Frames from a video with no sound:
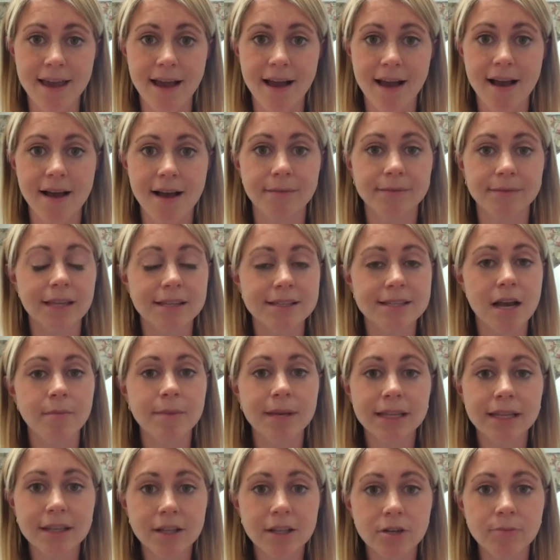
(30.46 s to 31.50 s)
Uh, tell me
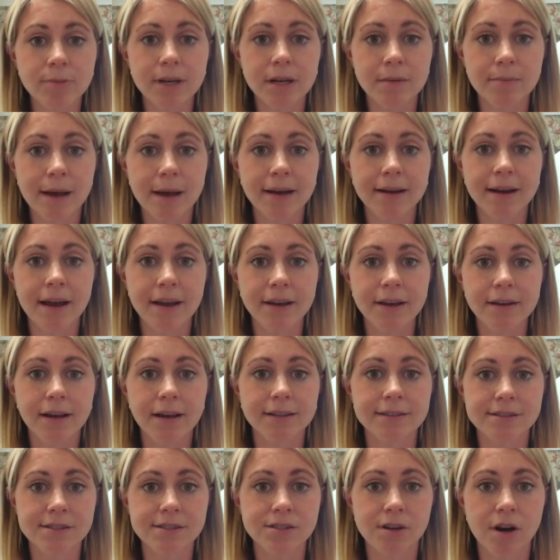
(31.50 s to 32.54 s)
a little bit about how you
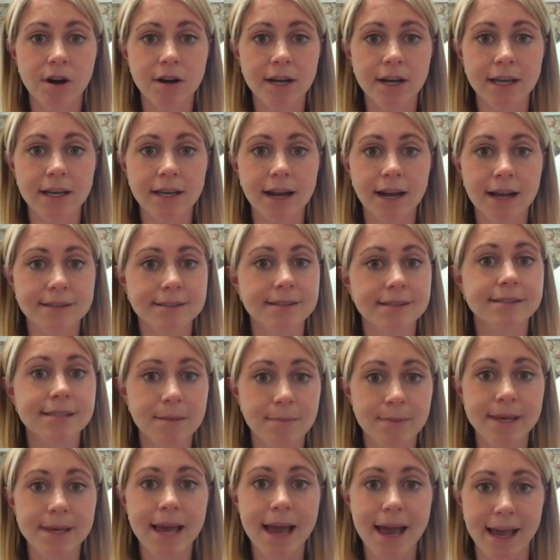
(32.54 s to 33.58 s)
got started as a
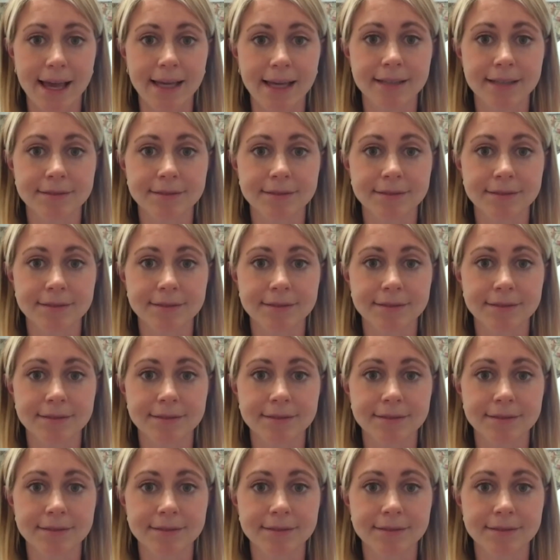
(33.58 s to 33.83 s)
CPA.